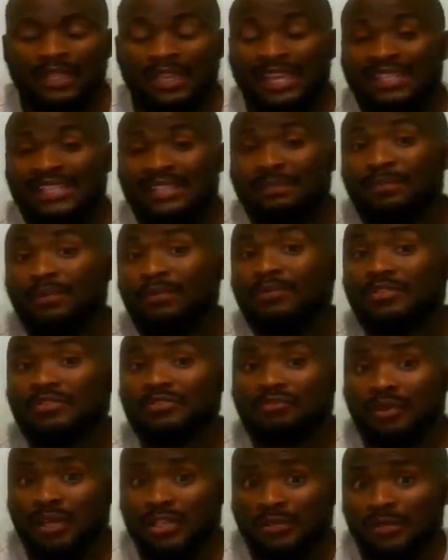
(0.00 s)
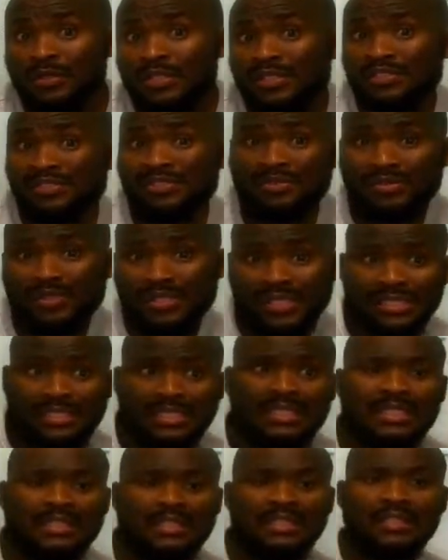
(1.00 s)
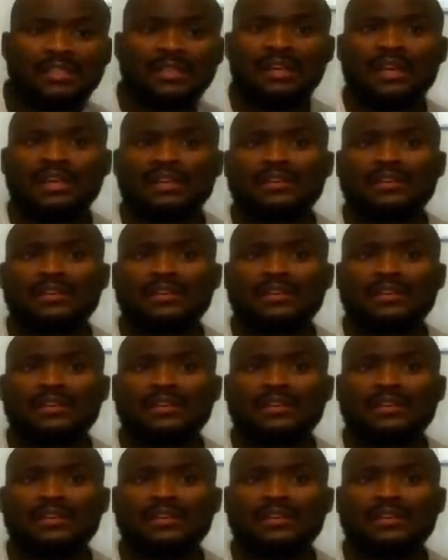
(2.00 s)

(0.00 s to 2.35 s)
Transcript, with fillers: as a postgraduate student uh,